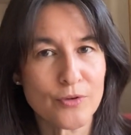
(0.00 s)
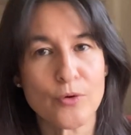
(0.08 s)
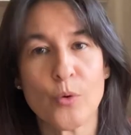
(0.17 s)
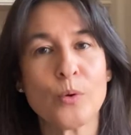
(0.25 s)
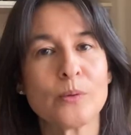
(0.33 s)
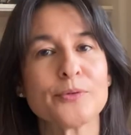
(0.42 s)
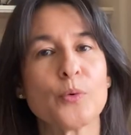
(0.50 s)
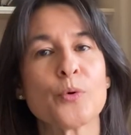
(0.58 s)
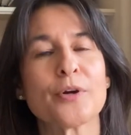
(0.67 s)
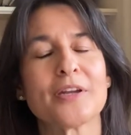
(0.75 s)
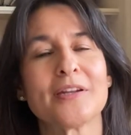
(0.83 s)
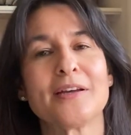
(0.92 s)
old
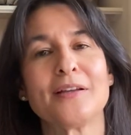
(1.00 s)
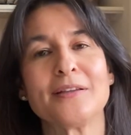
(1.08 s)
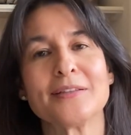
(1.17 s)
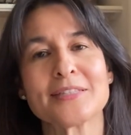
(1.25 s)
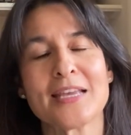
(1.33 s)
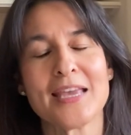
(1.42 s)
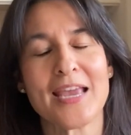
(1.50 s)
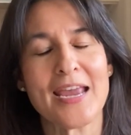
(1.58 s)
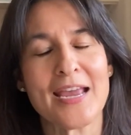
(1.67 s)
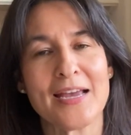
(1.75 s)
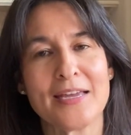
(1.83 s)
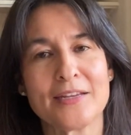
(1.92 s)
organelles,
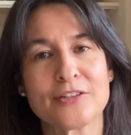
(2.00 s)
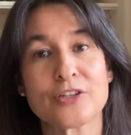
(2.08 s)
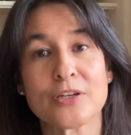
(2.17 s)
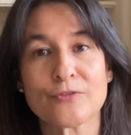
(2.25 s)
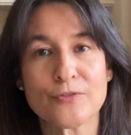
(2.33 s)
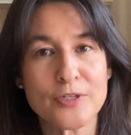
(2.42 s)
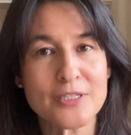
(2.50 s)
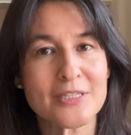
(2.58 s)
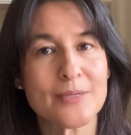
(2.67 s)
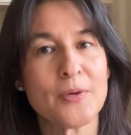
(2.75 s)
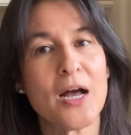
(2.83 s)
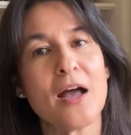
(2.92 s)
and converts
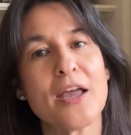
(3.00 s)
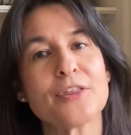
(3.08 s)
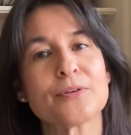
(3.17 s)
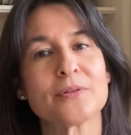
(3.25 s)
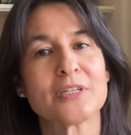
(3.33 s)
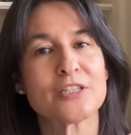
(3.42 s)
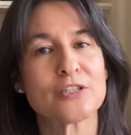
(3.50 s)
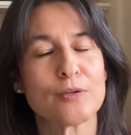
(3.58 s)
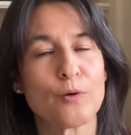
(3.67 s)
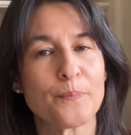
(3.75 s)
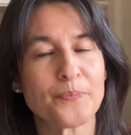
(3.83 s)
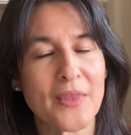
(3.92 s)
them either
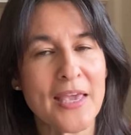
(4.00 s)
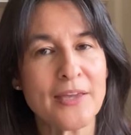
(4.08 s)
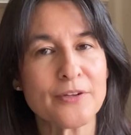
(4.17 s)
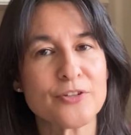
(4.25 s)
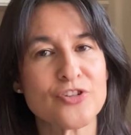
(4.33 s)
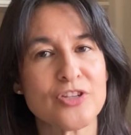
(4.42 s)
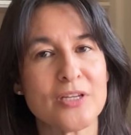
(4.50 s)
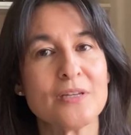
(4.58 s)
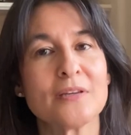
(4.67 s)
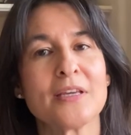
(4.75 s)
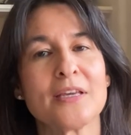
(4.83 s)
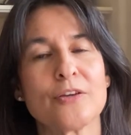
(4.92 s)
into
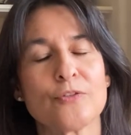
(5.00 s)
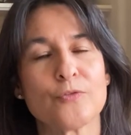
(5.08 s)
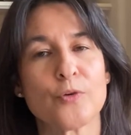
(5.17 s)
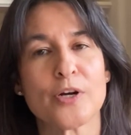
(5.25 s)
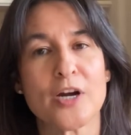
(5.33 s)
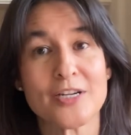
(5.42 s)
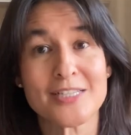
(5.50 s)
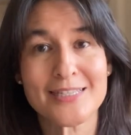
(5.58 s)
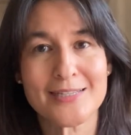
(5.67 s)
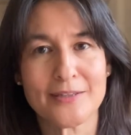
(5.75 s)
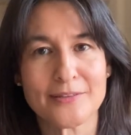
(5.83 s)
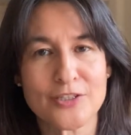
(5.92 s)
energy for our
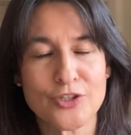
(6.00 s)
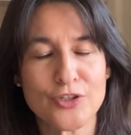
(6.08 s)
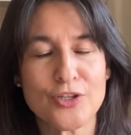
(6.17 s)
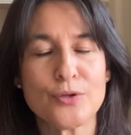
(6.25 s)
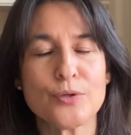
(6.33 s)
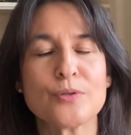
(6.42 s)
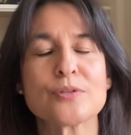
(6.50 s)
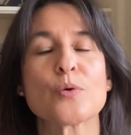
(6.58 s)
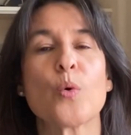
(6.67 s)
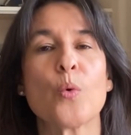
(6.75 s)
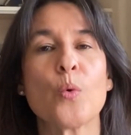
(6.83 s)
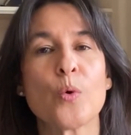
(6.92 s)
cells to use
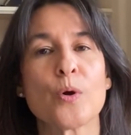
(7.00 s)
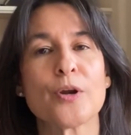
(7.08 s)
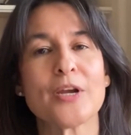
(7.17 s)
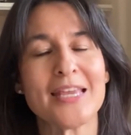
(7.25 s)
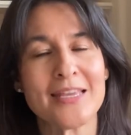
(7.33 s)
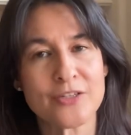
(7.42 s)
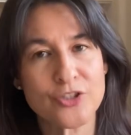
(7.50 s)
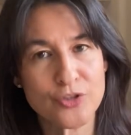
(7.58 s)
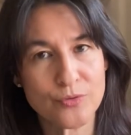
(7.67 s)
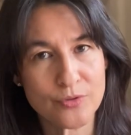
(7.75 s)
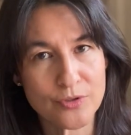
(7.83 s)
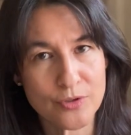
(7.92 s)
or
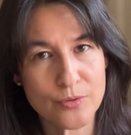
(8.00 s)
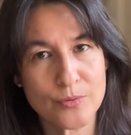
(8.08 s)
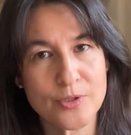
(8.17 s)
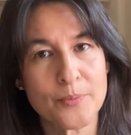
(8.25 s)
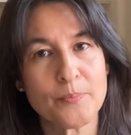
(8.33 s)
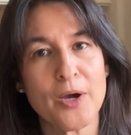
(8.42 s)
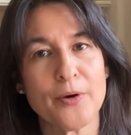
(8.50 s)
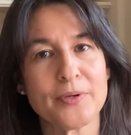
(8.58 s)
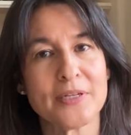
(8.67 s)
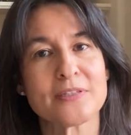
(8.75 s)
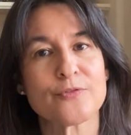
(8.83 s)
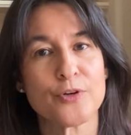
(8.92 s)
into new
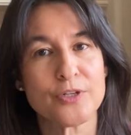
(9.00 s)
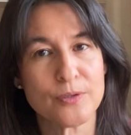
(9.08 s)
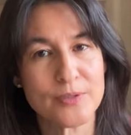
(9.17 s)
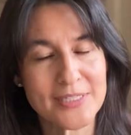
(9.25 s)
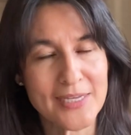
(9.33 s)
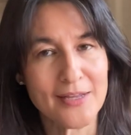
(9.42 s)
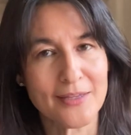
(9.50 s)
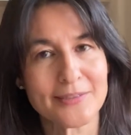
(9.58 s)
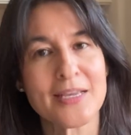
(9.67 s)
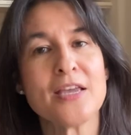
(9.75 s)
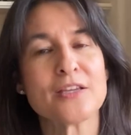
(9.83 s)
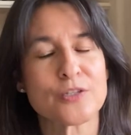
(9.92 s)
components for new cells.
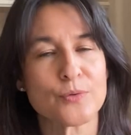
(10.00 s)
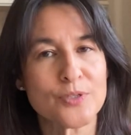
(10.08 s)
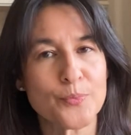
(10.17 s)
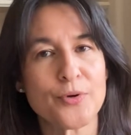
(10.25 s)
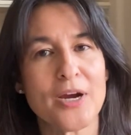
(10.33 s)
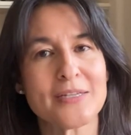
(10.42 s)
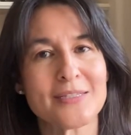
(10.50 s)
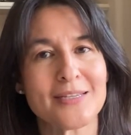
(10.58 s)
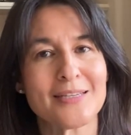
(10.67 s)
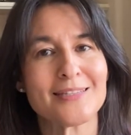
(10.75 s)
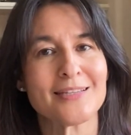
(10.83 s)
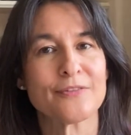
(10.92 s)
So it's a
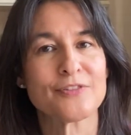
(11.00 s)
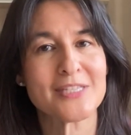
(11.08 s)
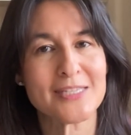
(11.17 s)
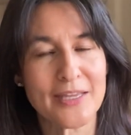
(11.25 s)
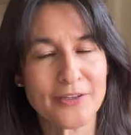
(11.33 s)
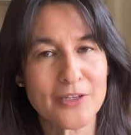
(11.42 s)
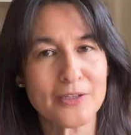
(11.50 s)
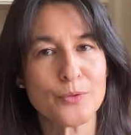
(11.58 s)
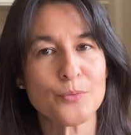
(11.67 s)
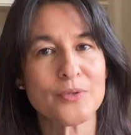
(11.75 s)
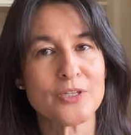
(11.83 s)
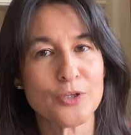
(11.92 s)
process of cellular
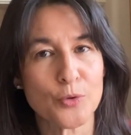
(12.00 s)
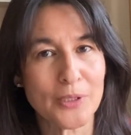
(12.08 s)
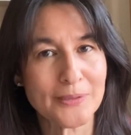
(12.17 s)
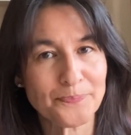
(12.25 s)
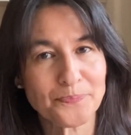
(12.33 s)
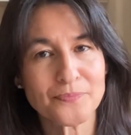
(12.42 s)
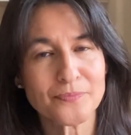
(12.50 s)
renewal.